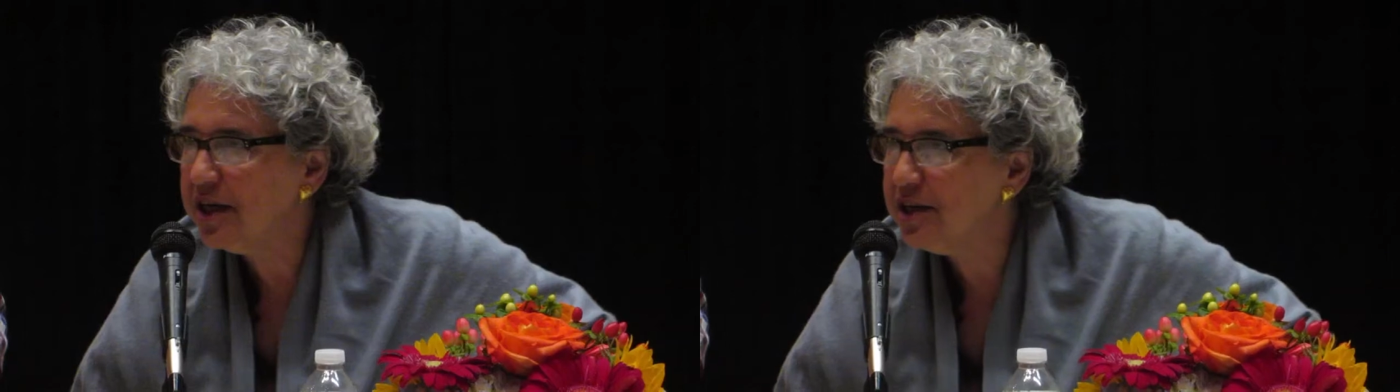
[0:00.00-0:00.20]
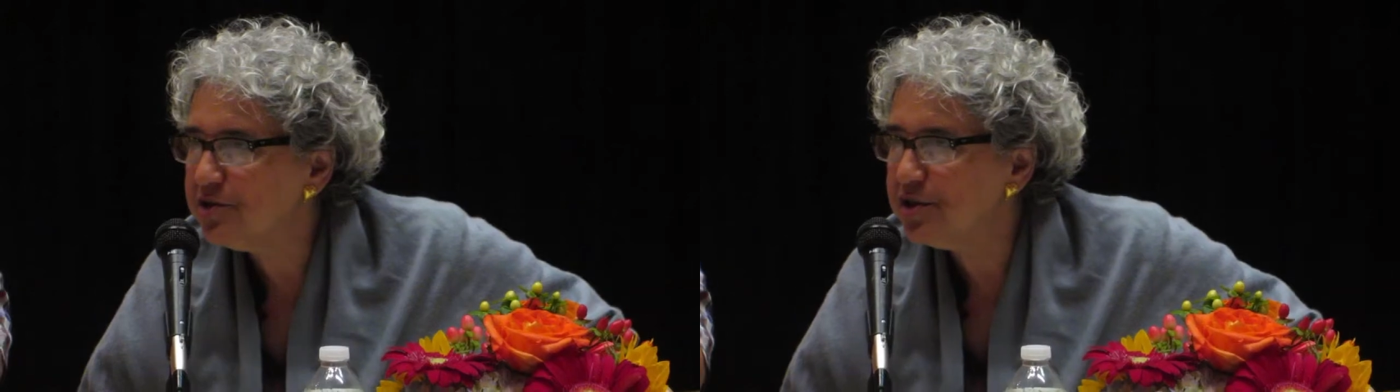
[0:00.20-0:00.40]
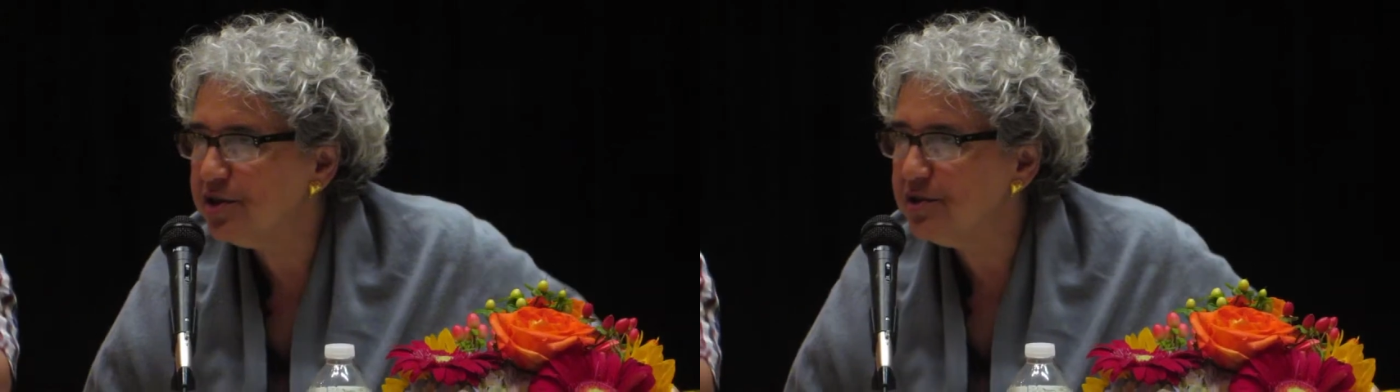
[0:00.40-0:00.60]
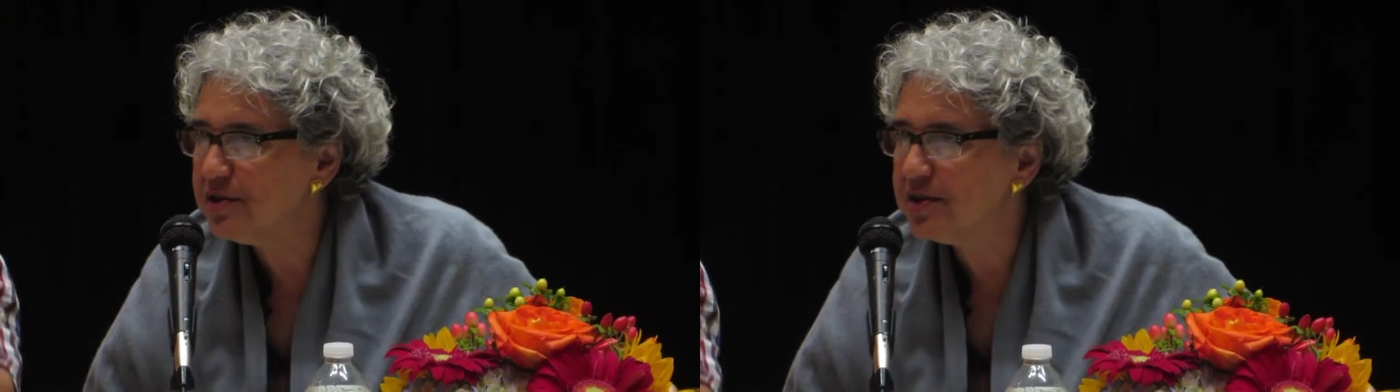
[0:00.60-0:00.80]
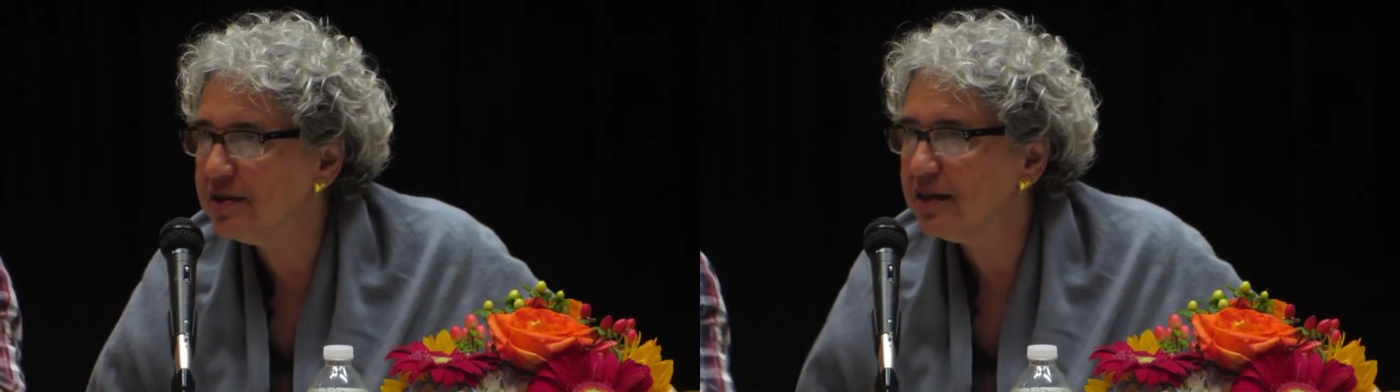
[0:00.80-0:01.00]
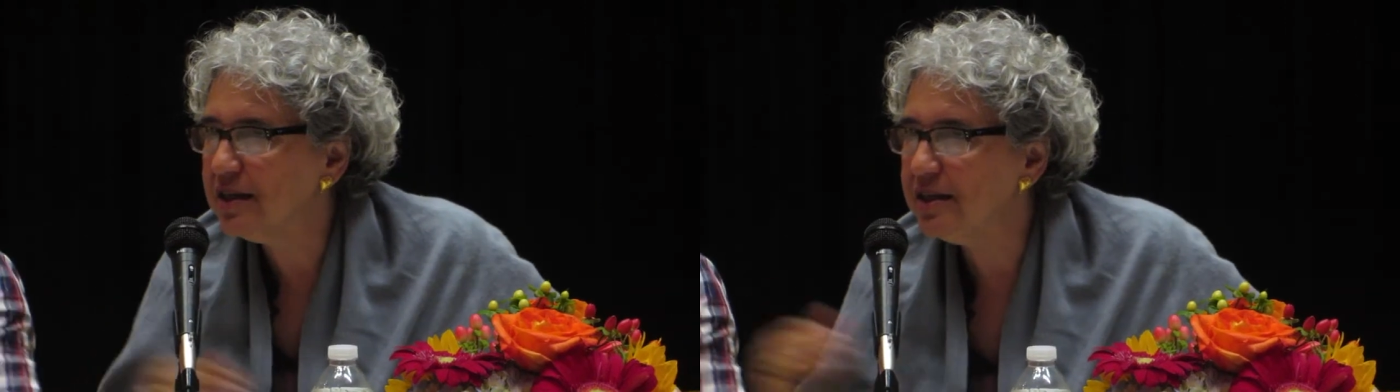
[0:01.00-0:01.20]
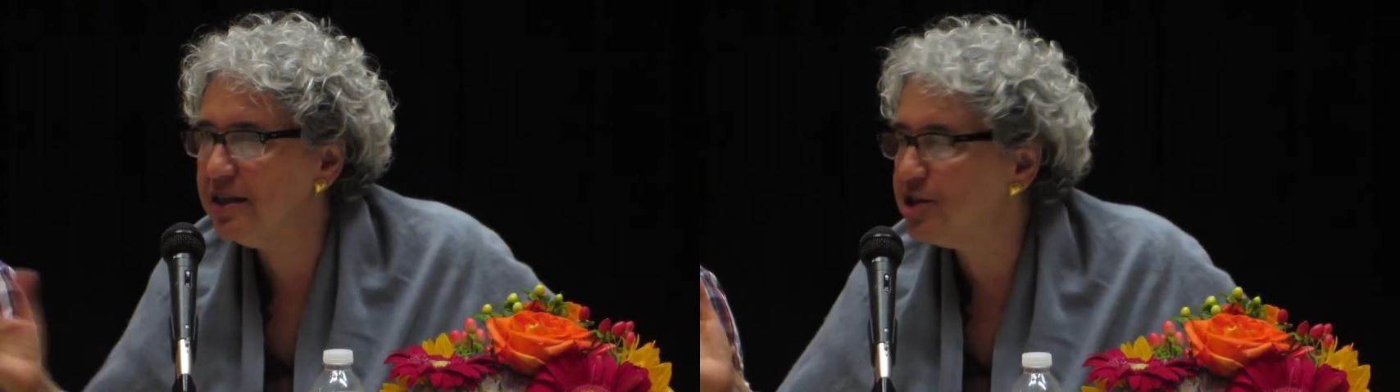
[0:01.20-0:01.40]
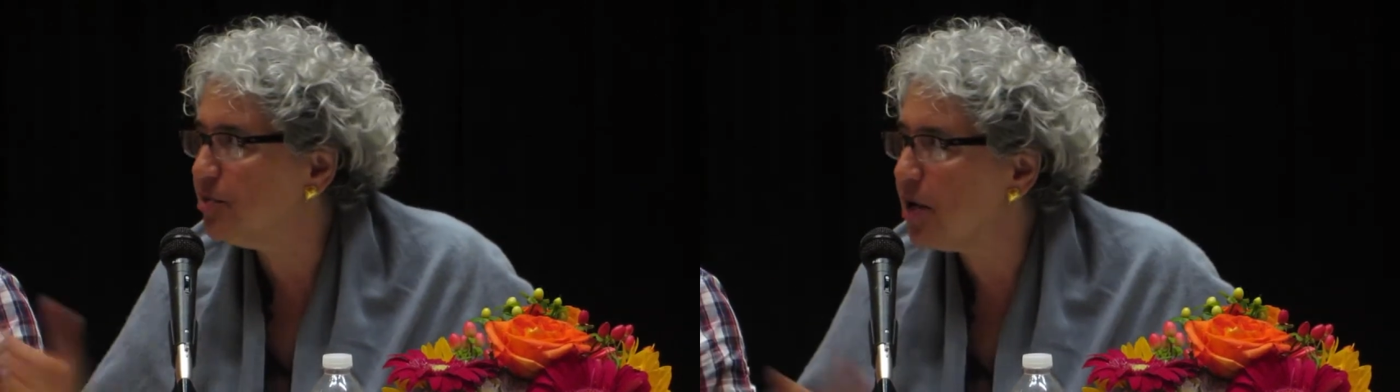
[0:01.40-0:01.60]
I introduce
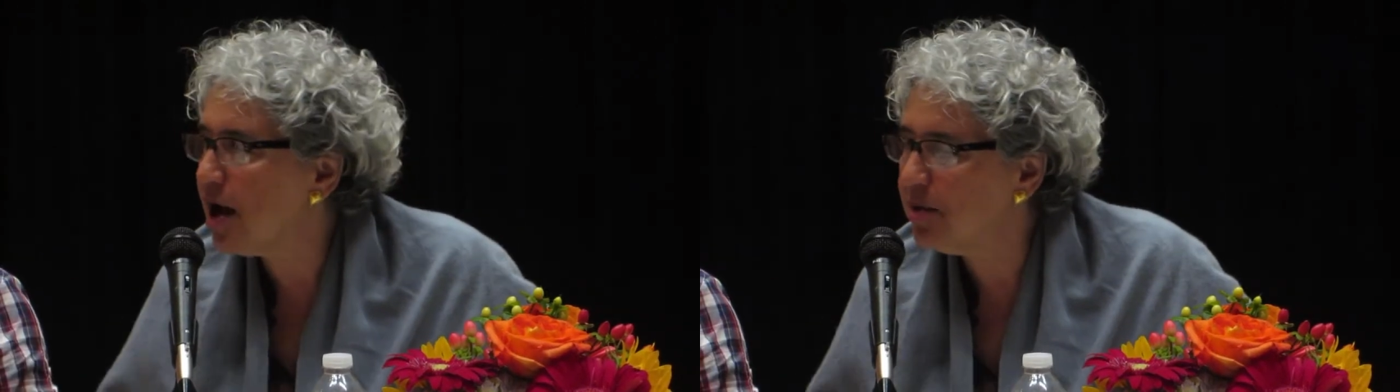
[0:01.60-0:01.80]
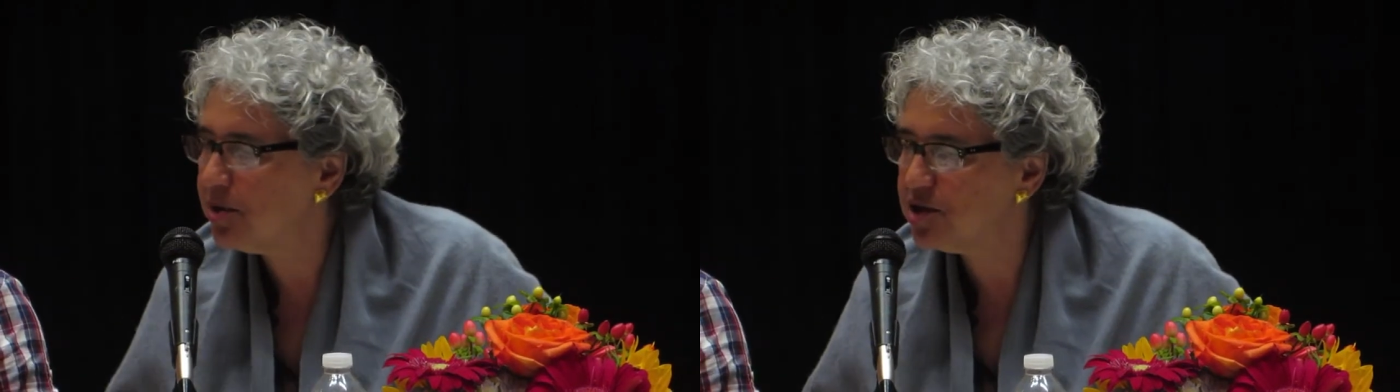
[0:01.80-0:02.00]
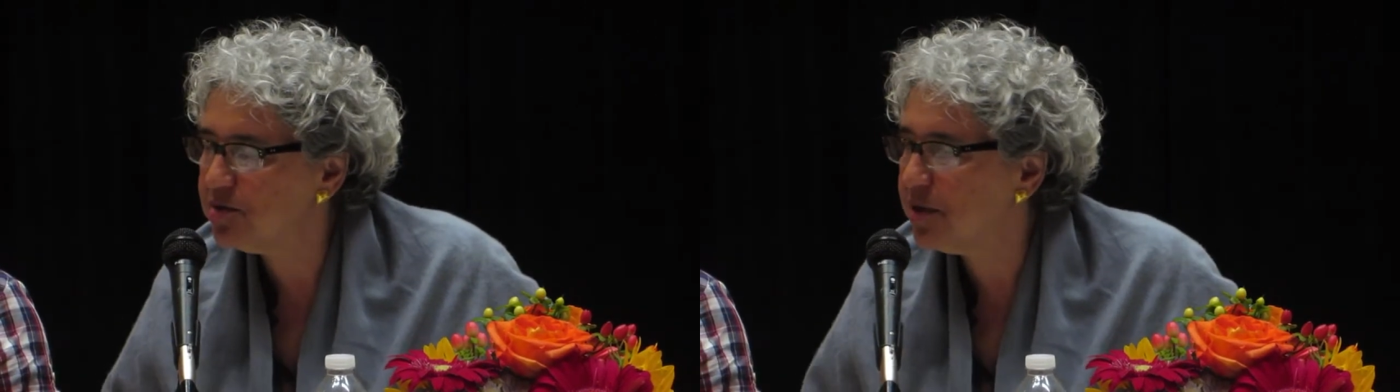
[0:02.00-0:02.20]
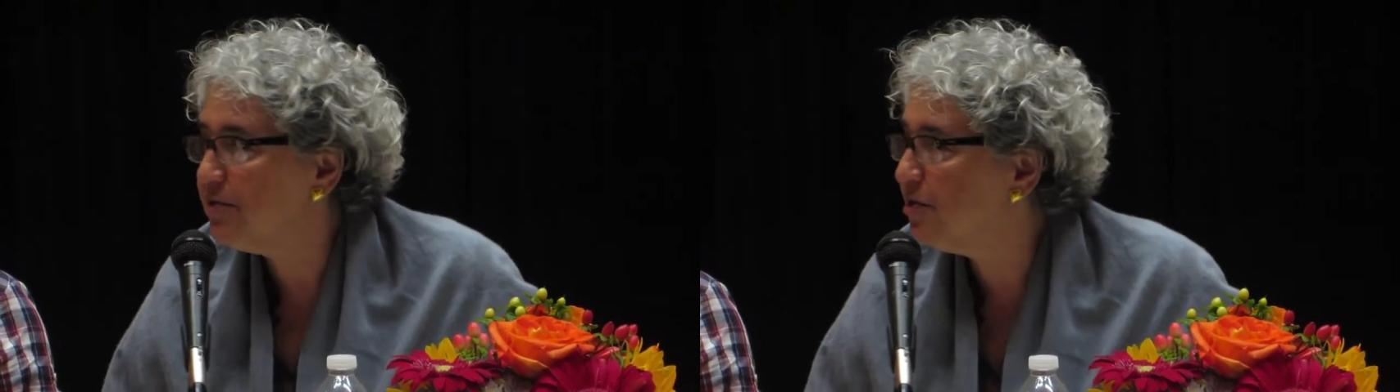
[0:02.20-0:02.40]
Khadijah Mohammed to my